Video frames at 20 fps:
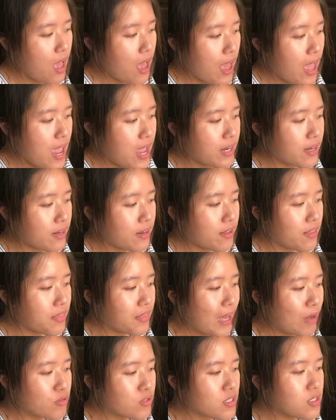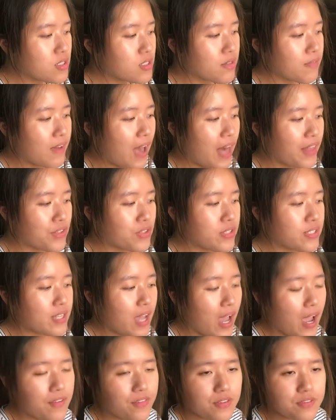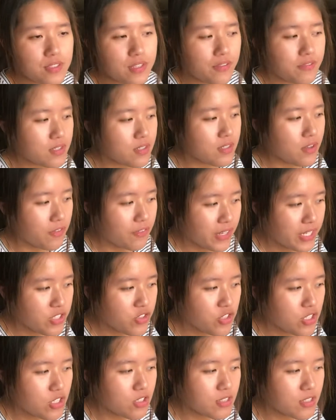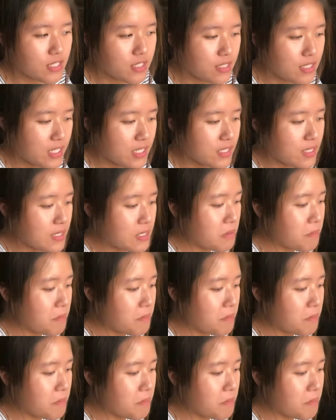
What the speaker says: and thousands of others died of starvation or disease.